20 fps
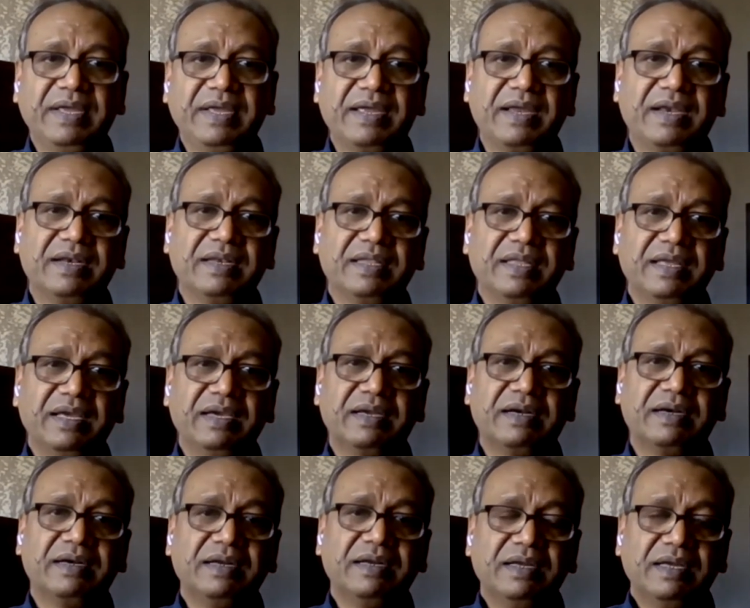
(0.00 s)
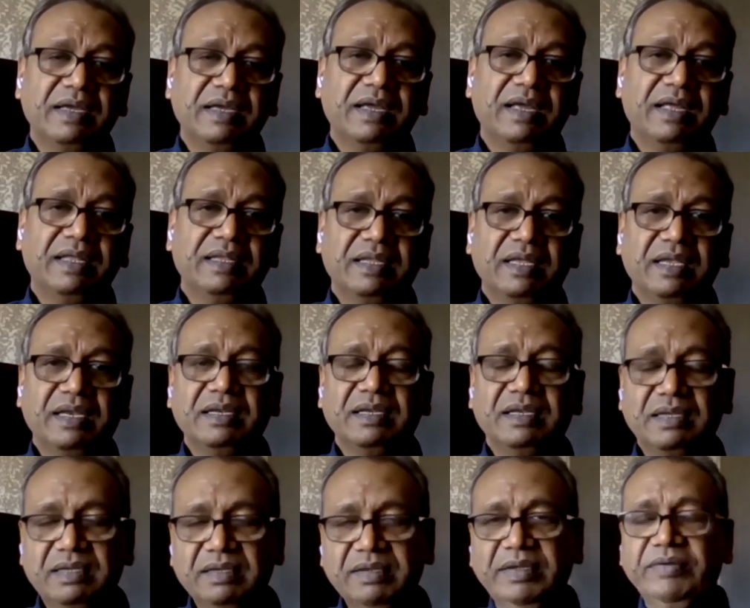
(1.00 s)
weekend there and
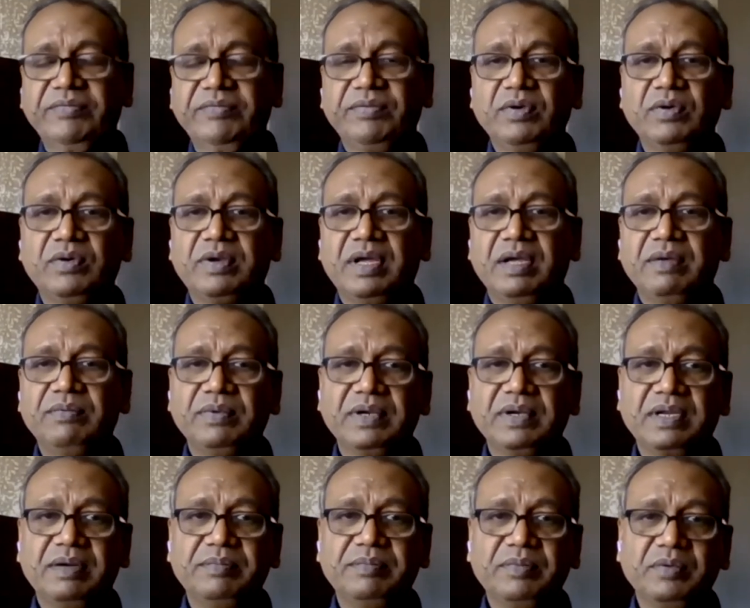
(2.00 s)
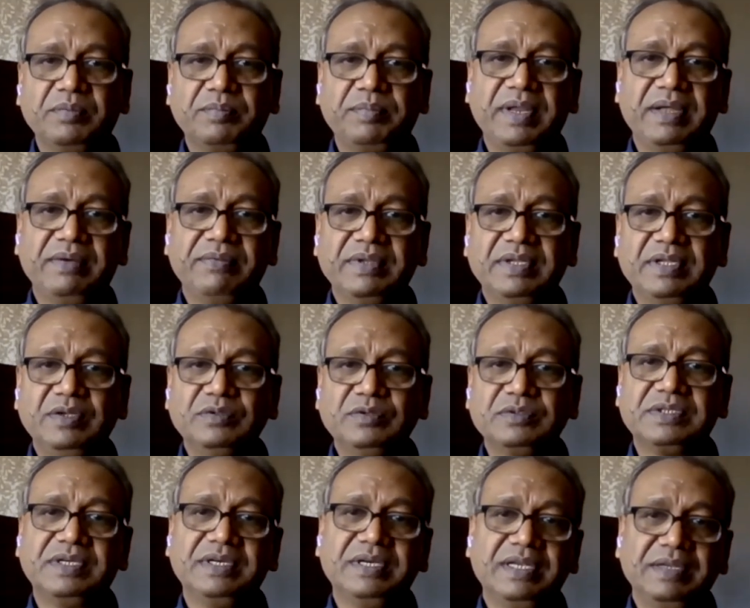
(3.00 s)
then uh, a few time will come to play with
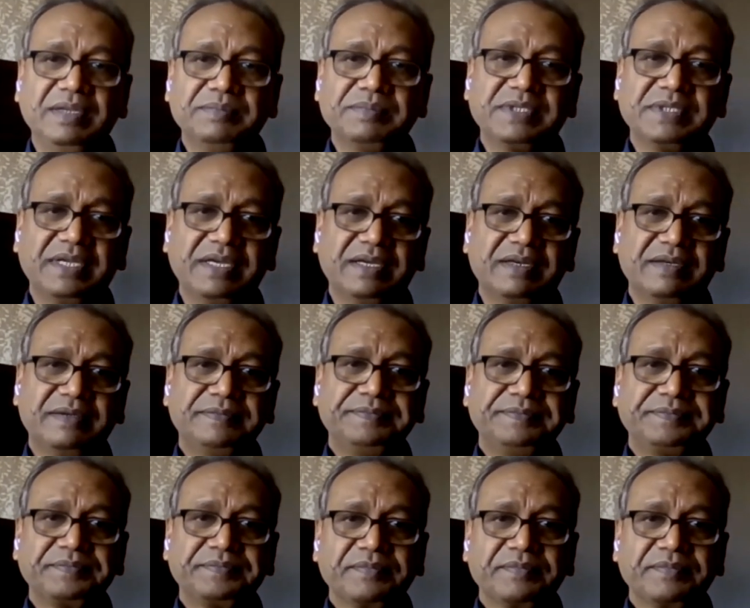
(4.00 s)
Houston teams here.